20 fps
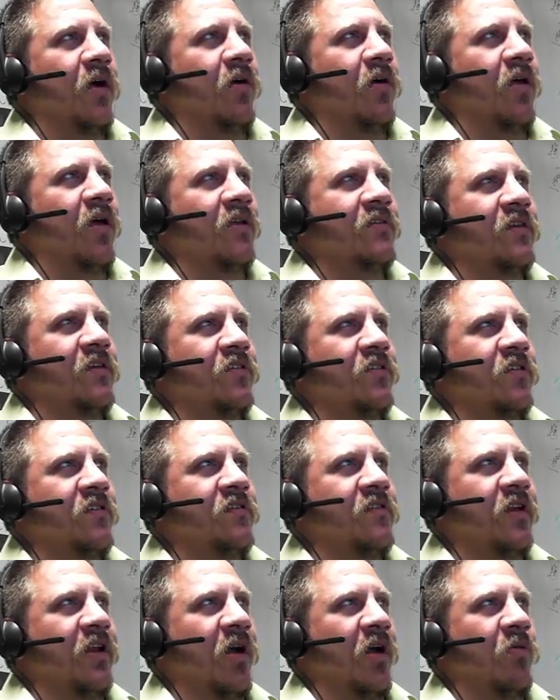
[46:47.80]
That's
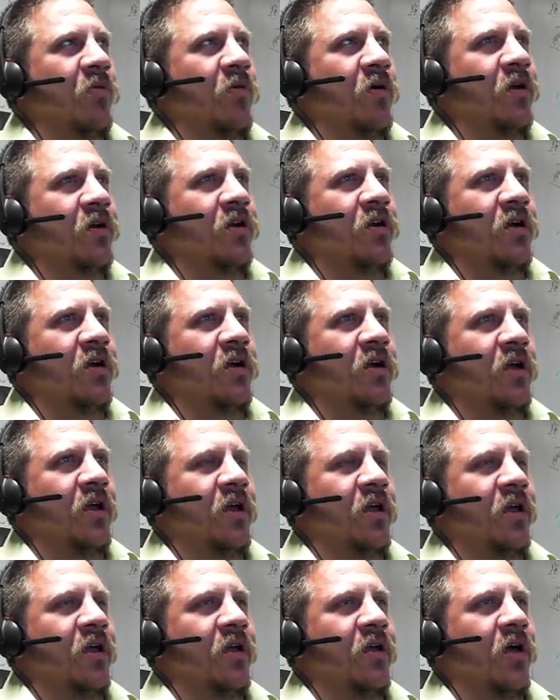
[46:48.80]
interesting. I wonder,
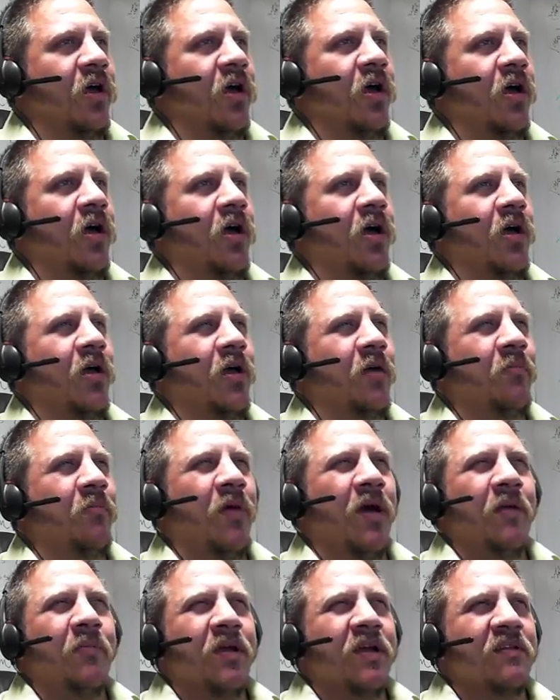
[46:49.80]
it
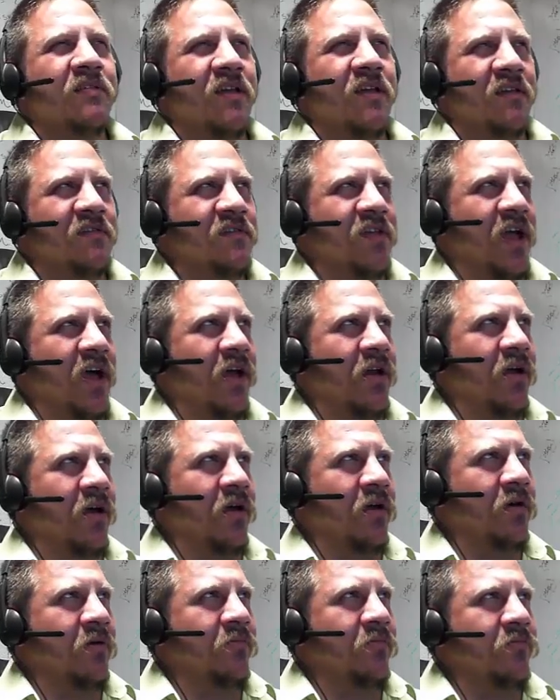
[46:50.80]
might be because I sat
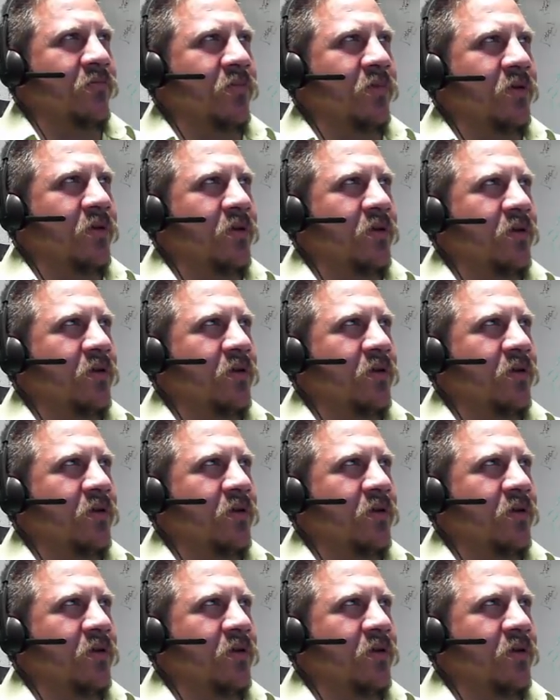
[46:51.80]
on them.